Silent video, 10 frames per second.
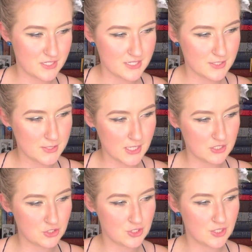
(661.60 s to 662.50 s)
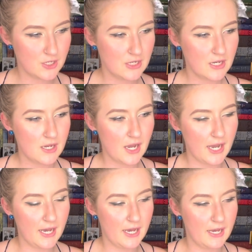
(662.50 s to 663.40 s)
and such.
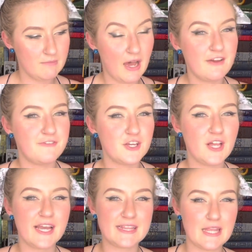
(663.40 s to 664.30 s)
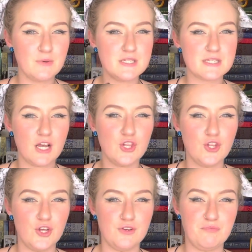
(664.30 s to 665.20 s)
I feel like there was a
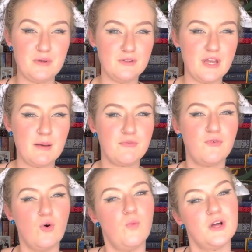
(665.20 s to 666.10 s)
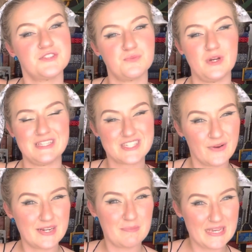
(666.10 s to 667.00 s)
lot of build up for what's going
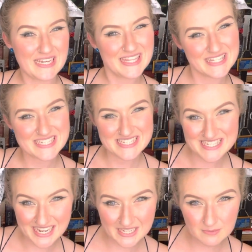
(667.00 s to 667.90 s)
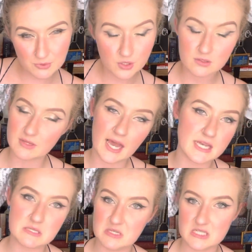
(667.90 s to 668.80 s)
to be in the second book. There has
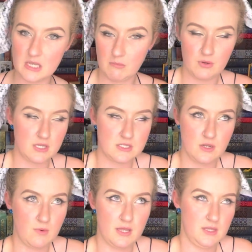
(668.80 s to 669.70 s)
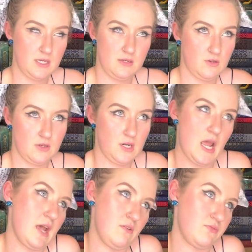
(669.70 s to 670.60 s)
to be a second book. There's no way that they're not going to
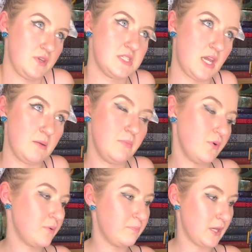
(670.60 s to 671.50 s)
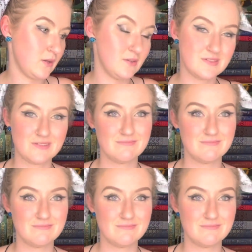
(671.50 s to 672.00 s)
have a second book because